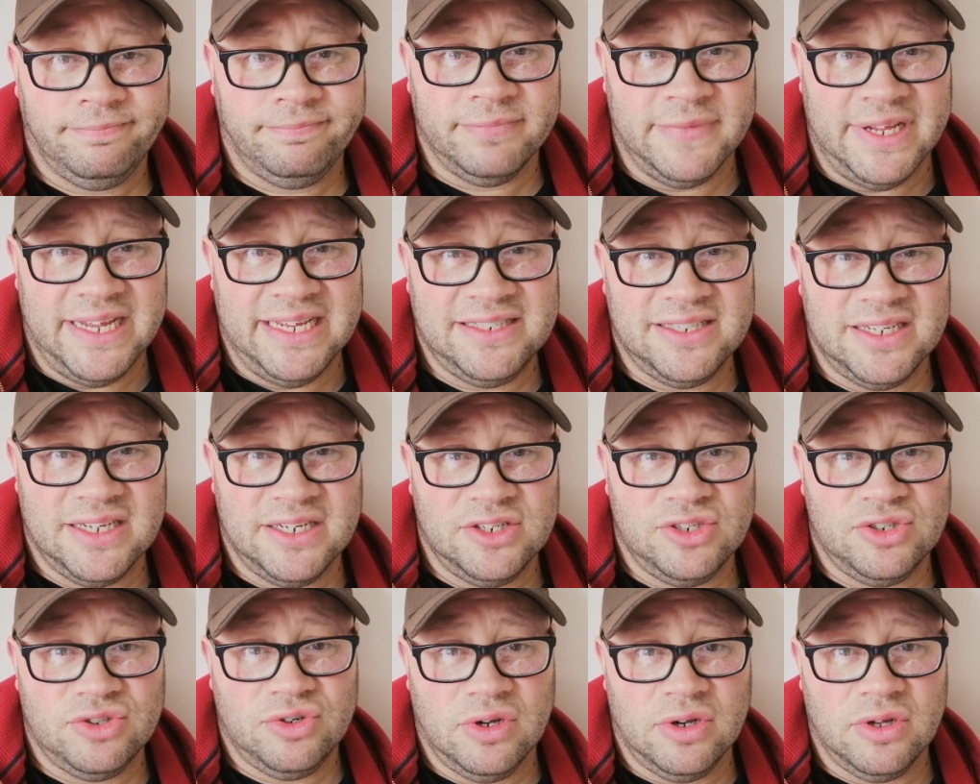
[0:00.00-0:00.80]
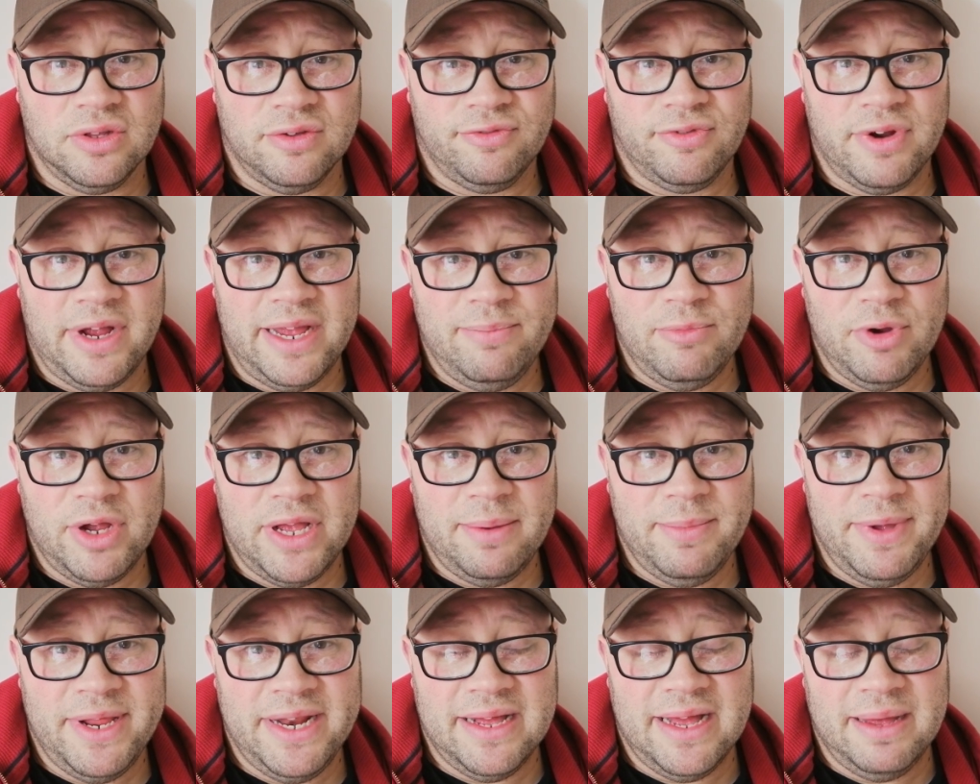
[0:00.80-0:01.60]
it's going to struggle, the frame rate,
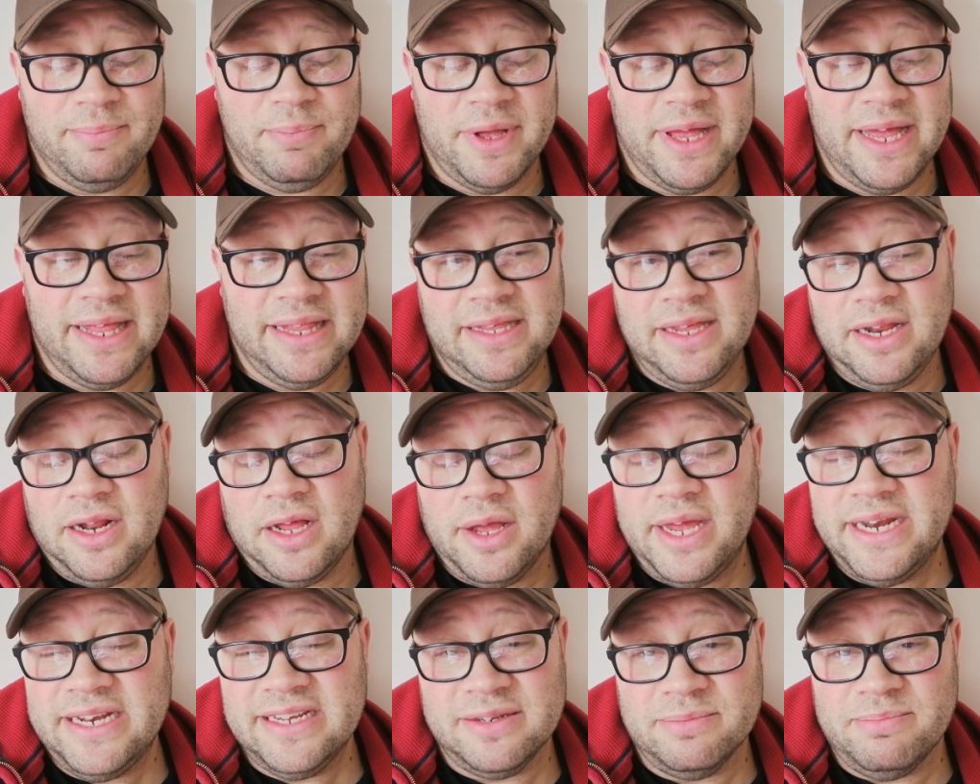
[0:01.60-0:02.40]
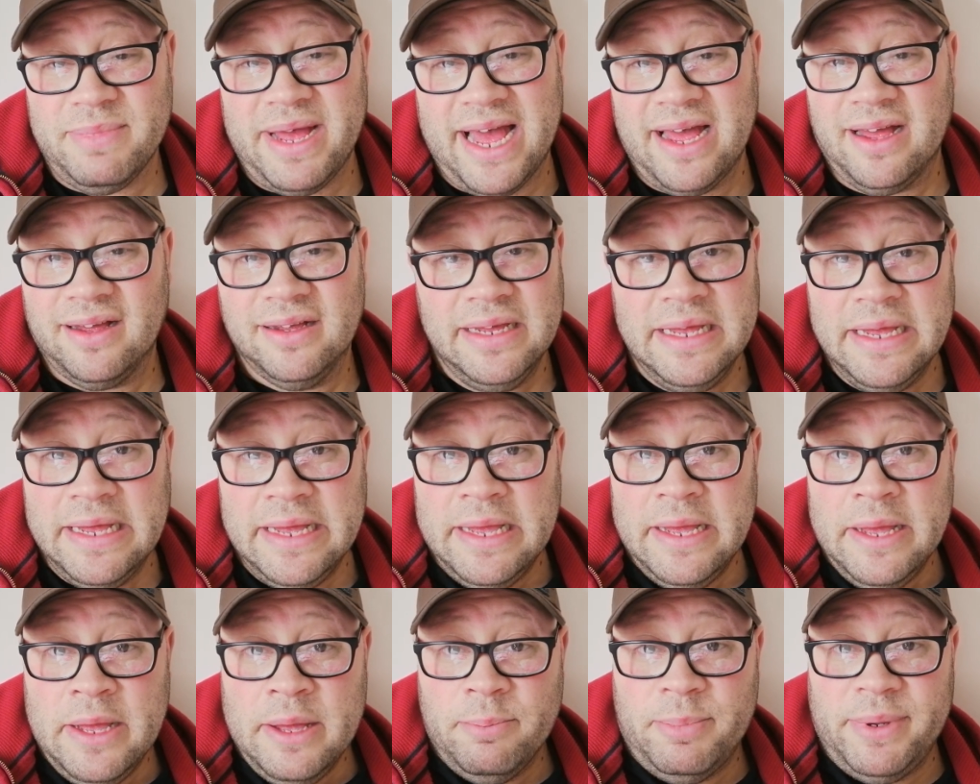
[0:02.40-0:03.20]
I mean, I, but you know, it doesn't matter,
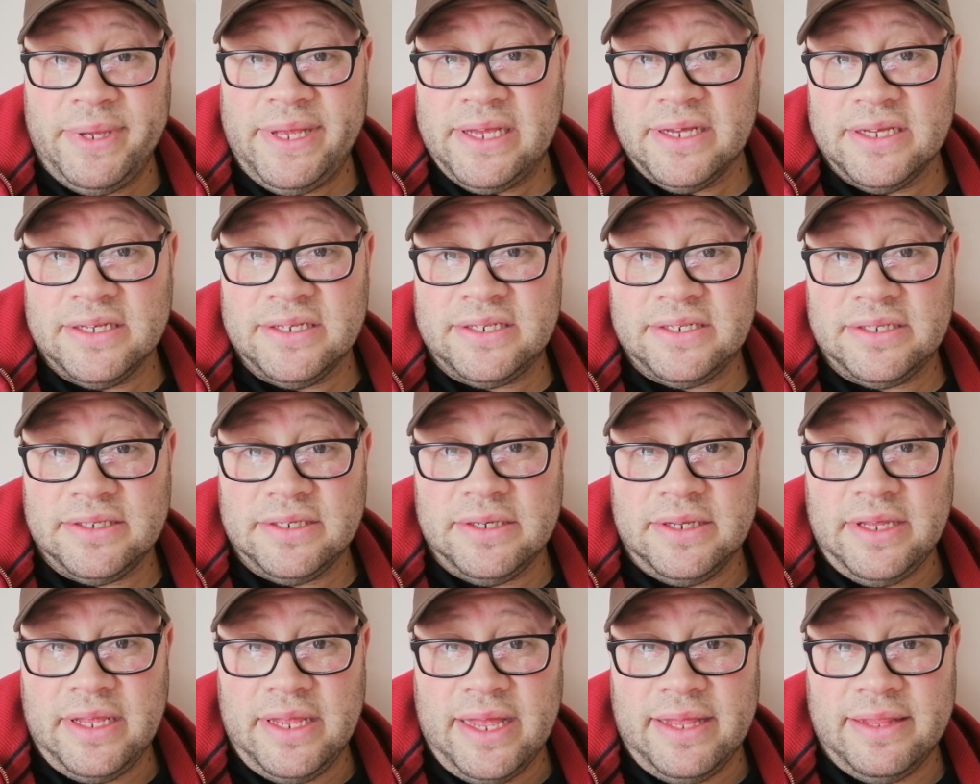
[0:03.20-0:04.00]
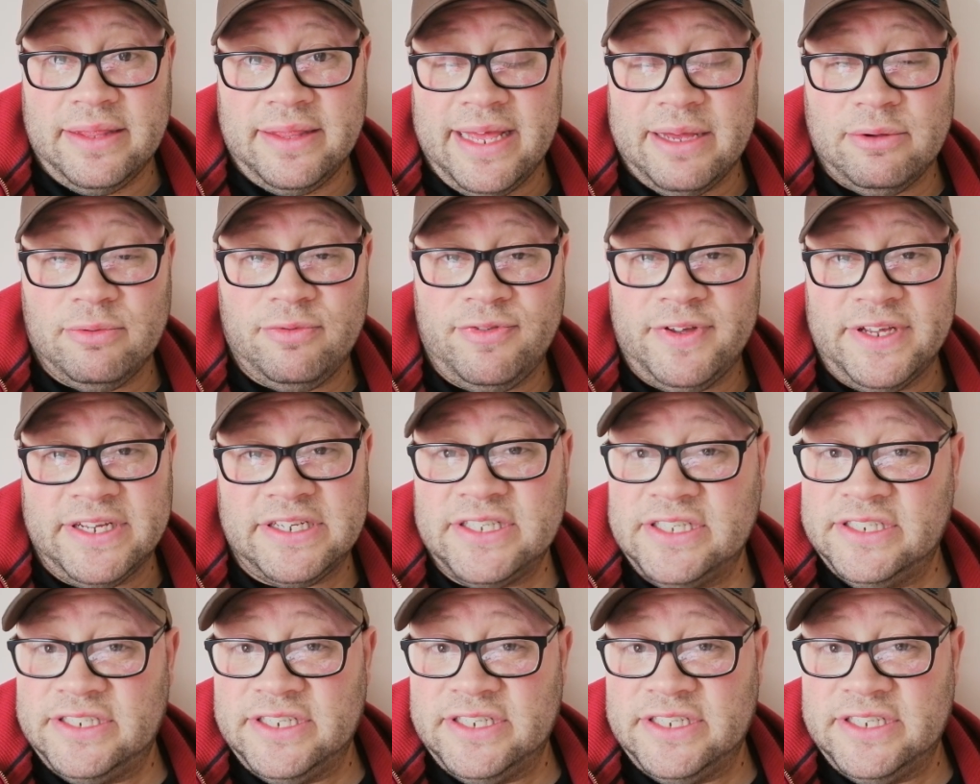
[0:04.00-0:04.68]
because they'll fix the